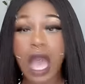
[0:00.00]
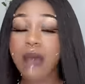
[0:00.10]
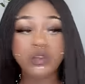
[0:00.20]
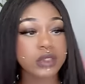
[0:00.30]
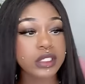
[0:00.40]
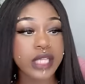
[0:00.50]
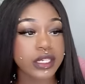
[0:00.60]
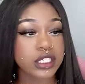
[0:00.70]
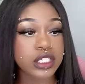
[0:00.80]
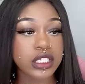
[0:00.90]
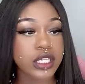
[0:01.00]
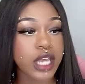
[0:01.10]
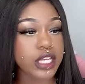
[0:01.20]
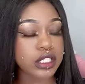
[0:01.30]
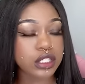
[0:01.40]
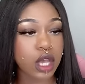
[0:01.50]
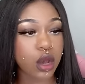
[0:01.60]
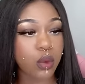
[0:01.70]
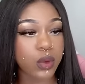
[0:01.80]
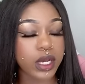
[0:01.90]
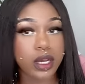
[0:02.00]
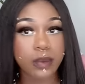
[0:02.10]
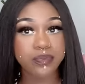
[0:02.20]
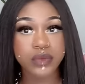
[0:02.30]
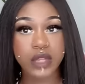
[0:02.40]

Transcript: I was really glad that she did that. So, um,